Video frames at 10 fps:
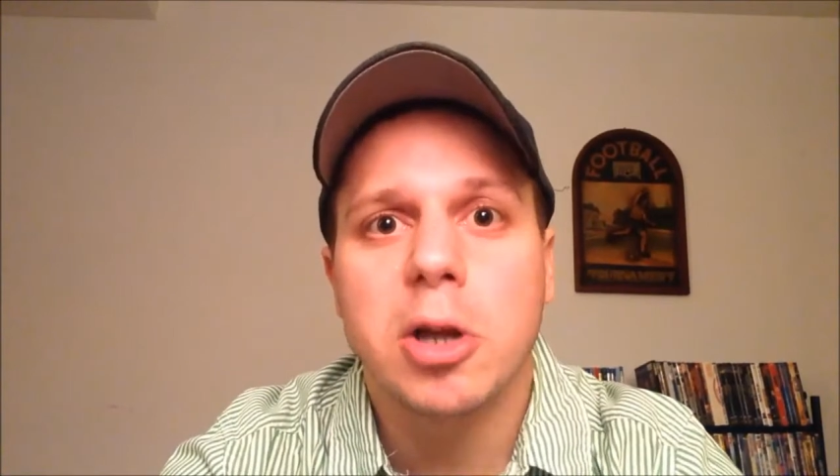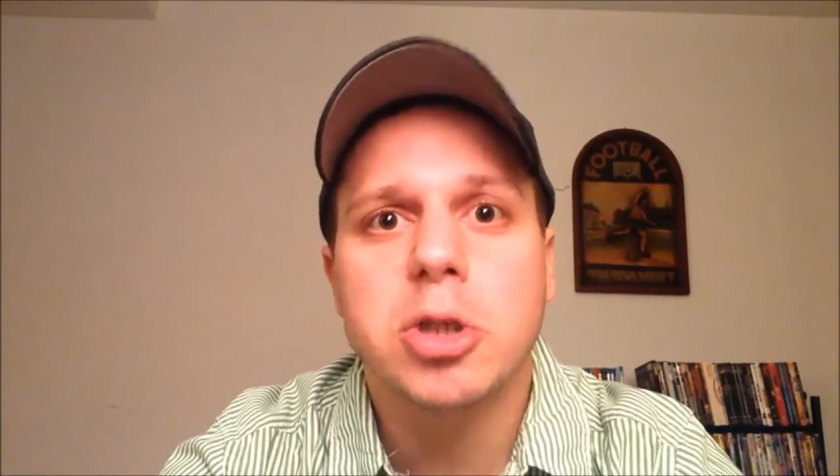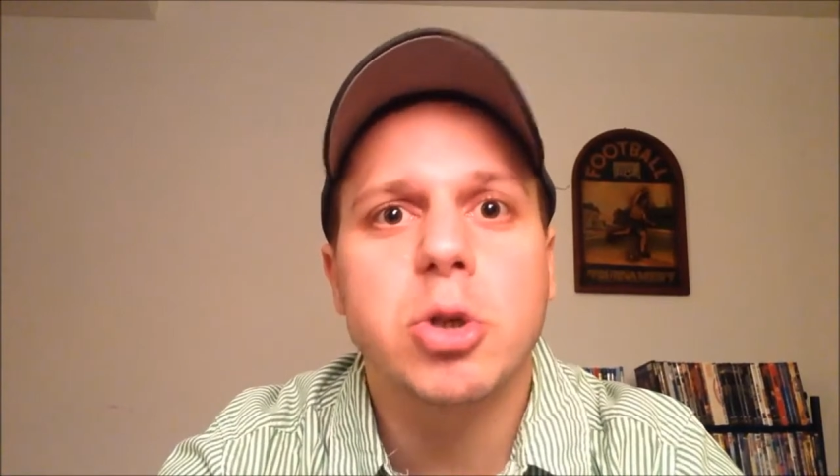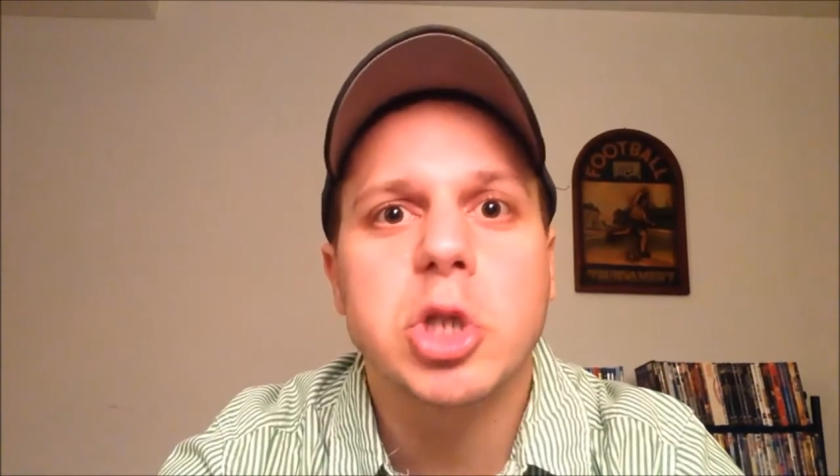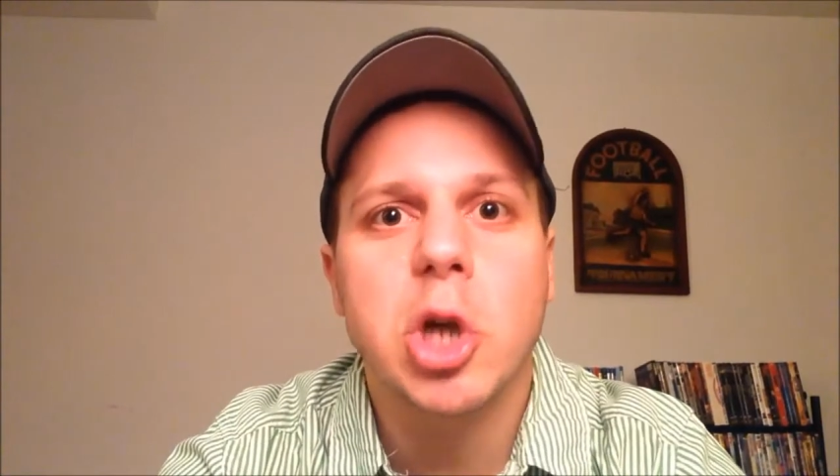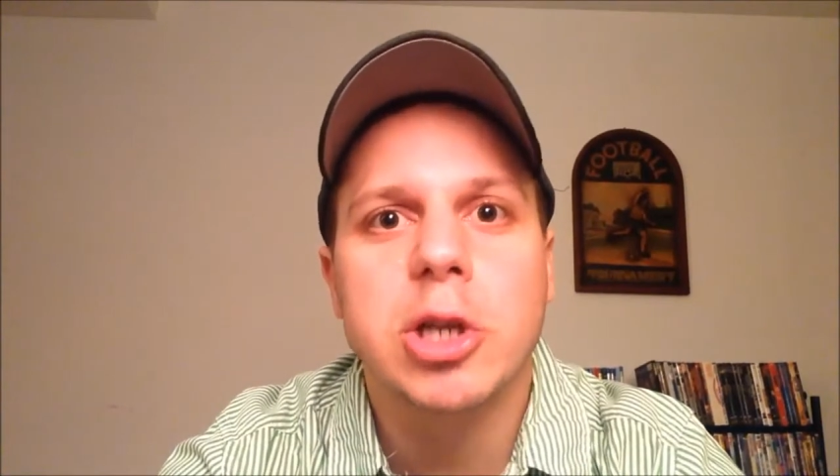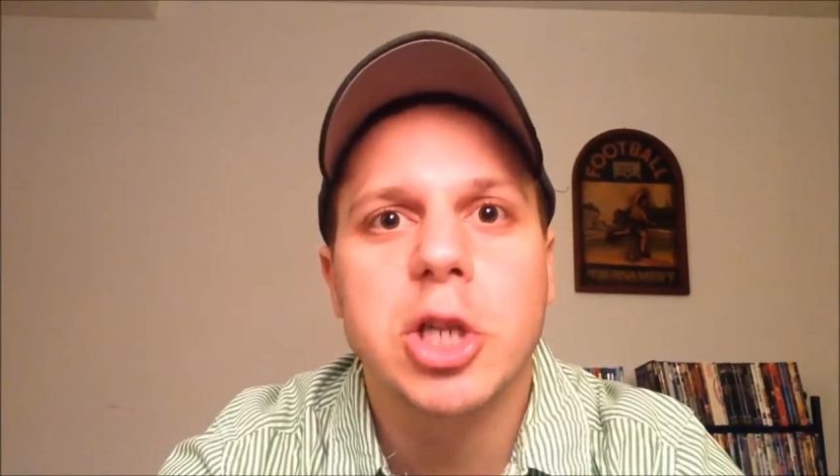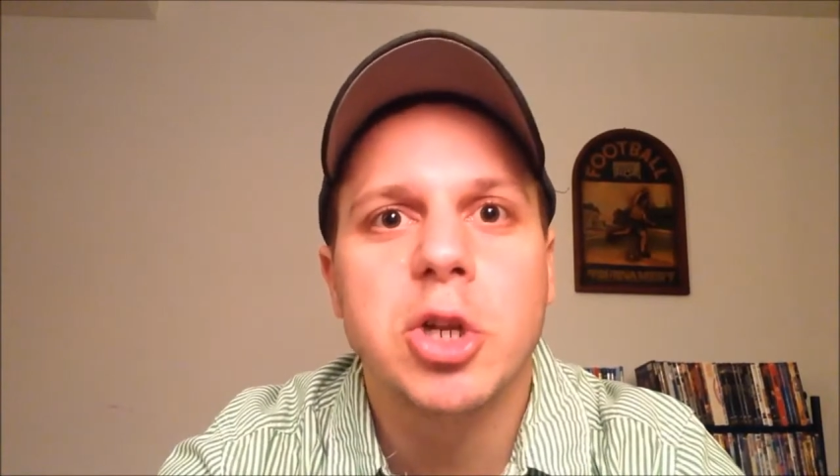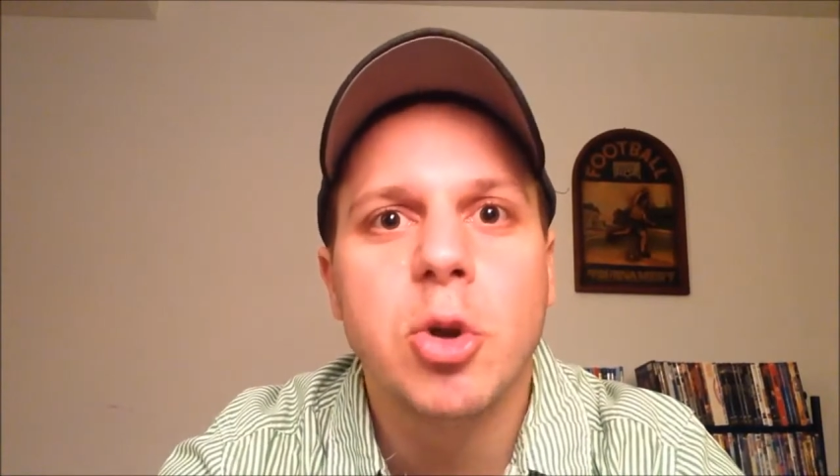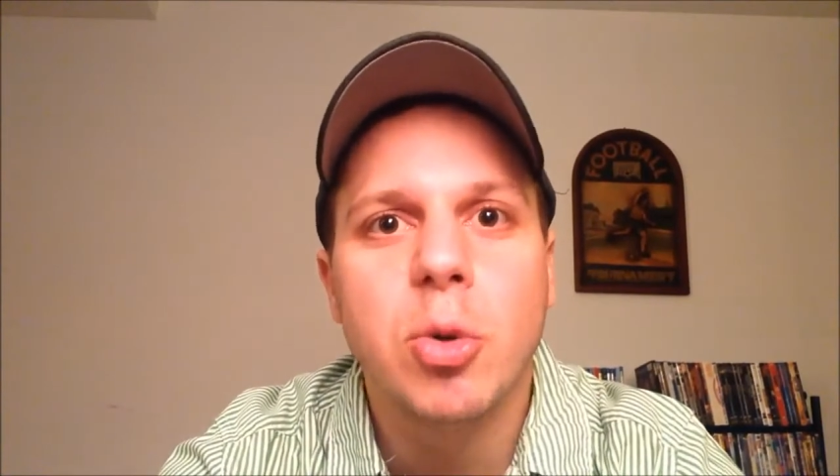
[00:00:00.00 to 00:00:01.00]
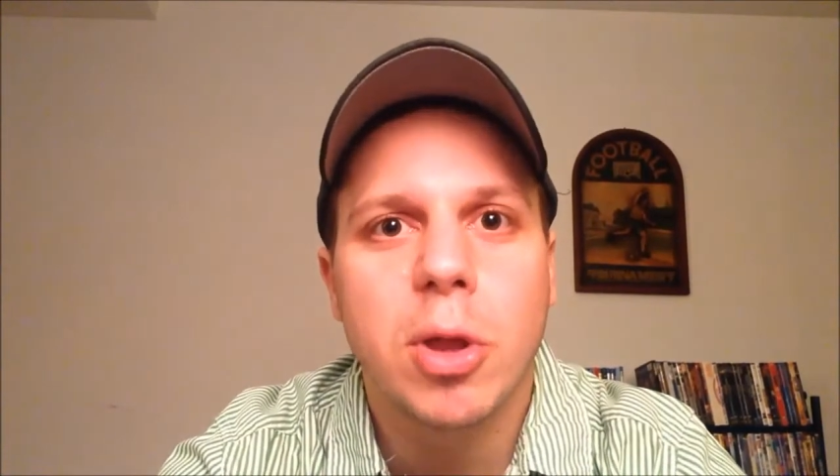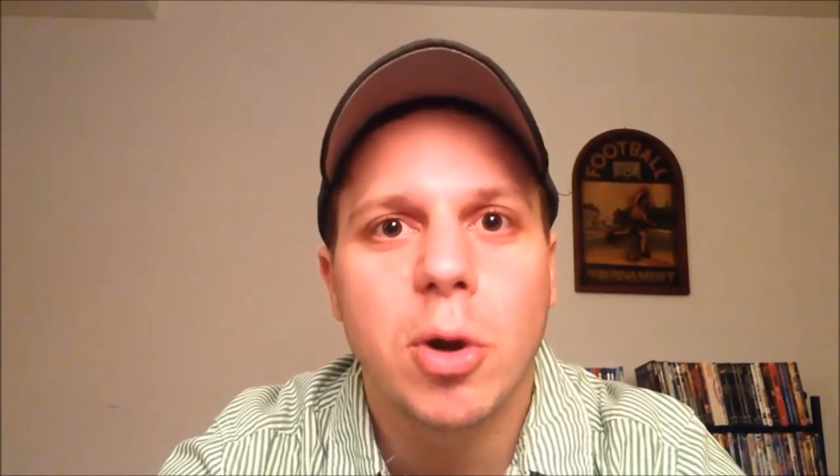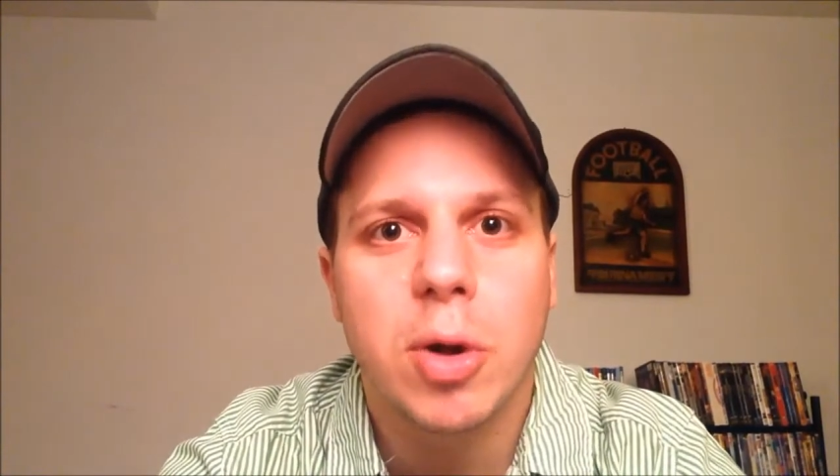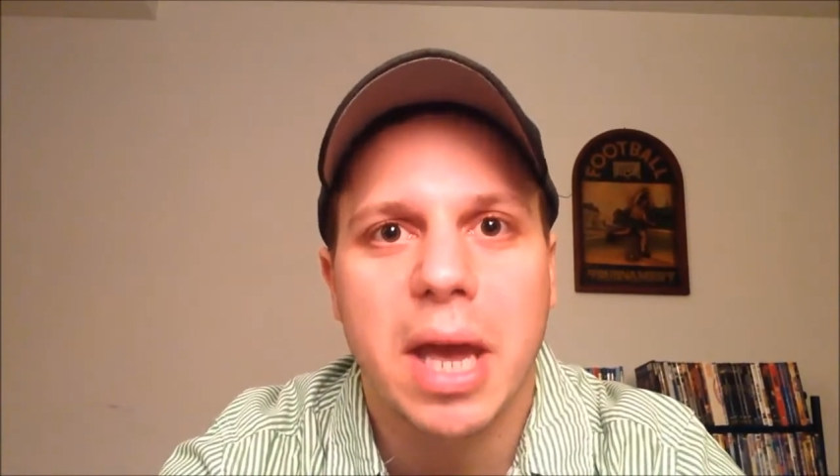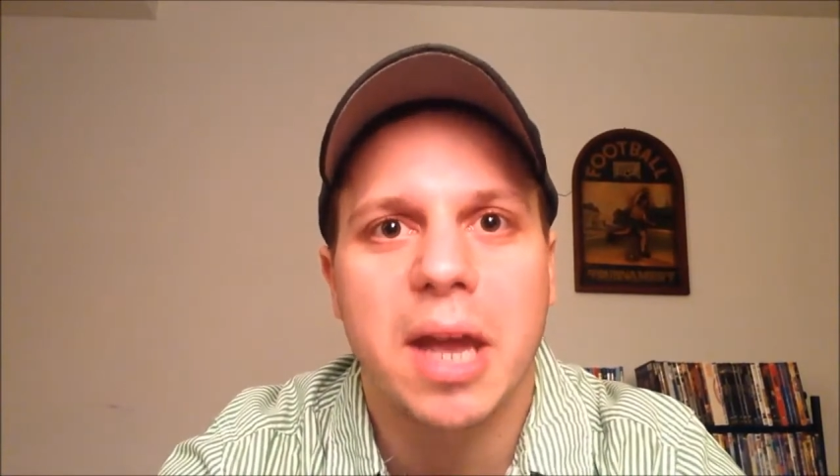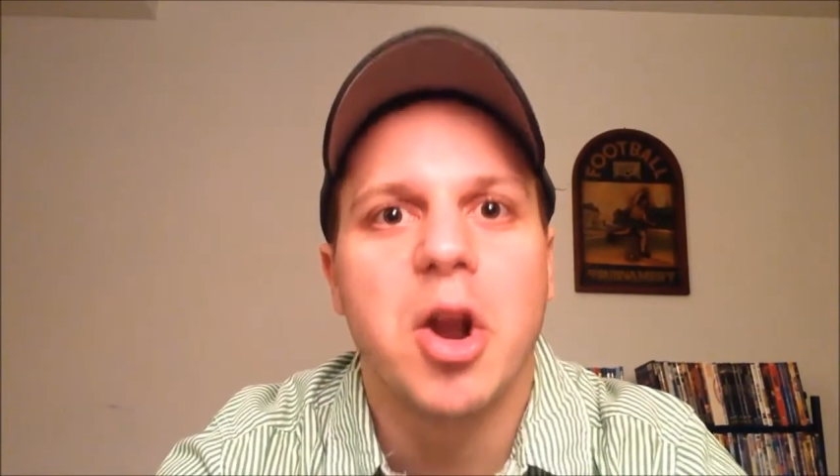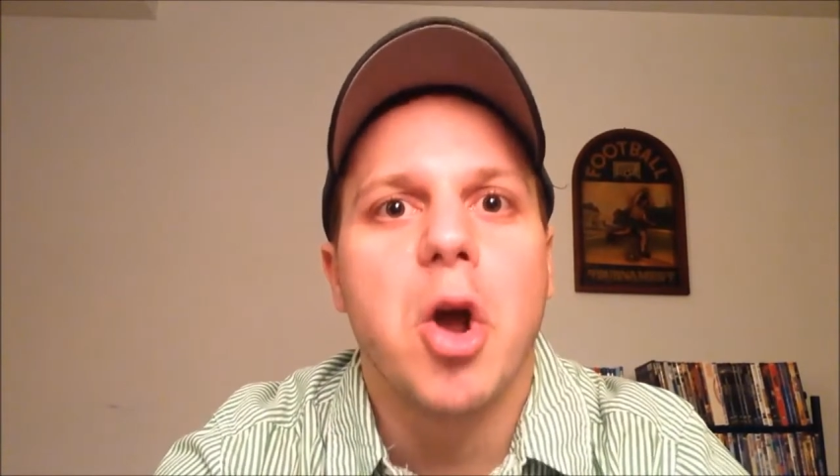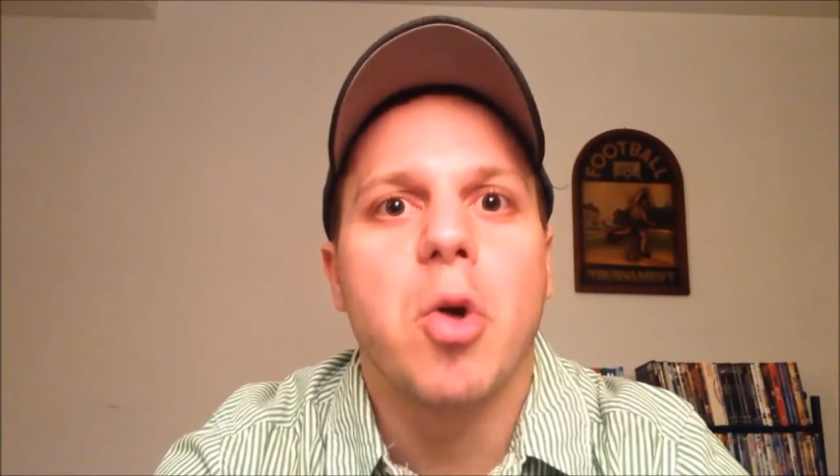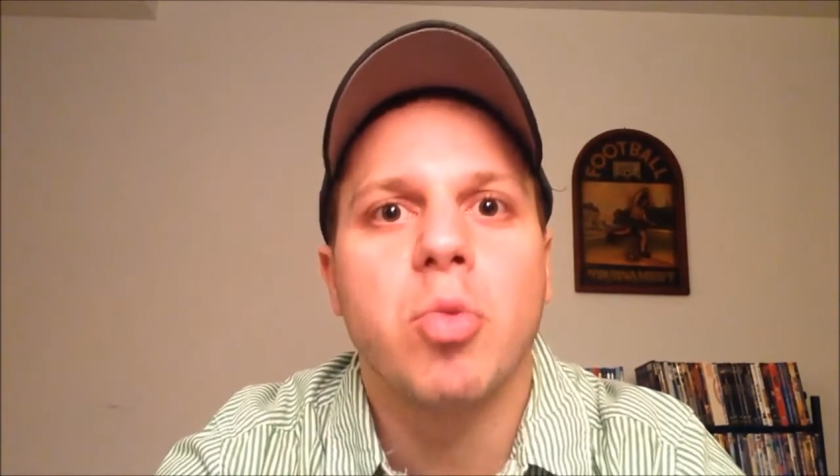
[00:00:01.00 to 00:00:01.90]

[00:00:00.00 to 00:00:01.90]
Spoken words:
also stars a new little kid,